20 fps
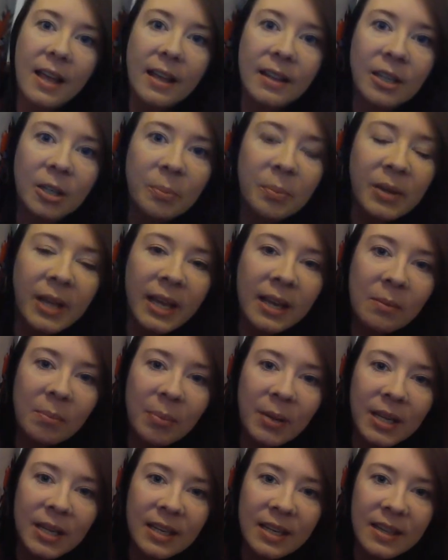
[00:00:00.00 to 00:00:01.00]
They're playing
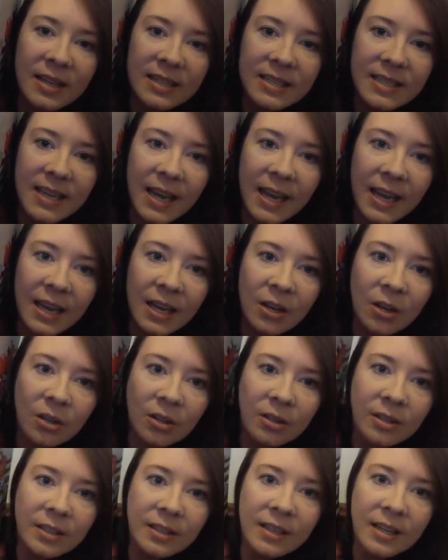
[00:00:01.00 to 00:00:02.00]
pin the
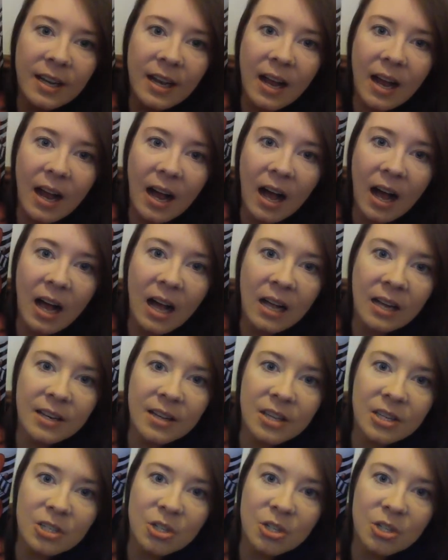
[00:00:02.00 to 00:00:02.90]
tail on the